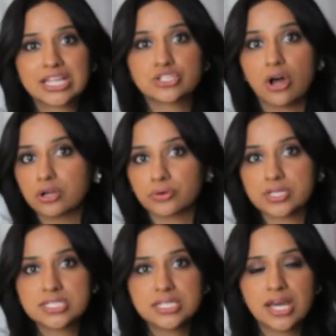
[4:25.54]
It's not
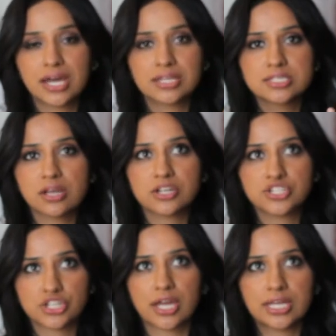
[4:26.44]
greasy and it's not
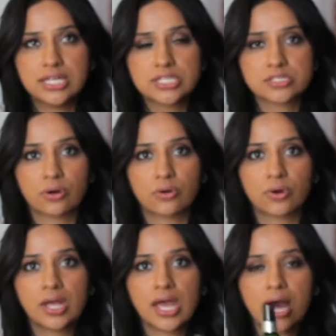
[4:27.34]
shiny,
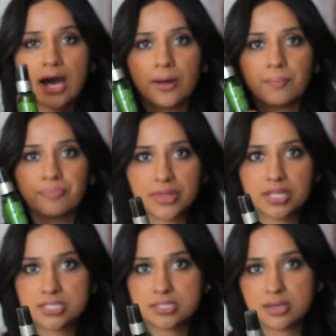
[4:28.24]
so
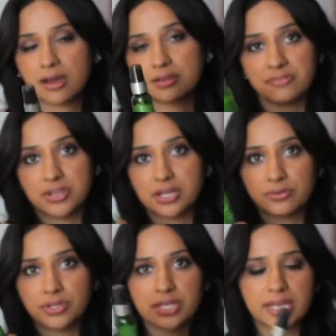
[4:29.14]
I love it. I
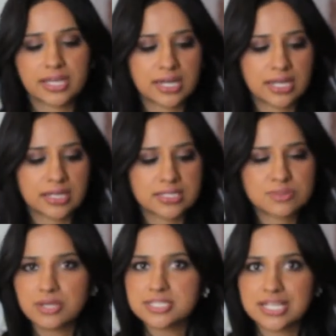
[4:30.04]
really like it, and it
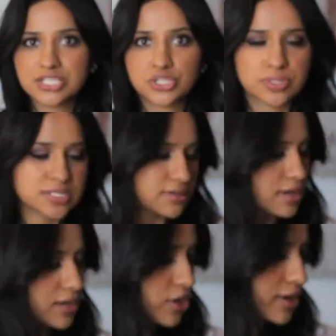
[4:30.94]
smells nice too. It's
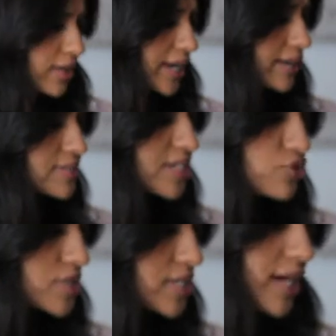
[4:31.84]
got a like citrusy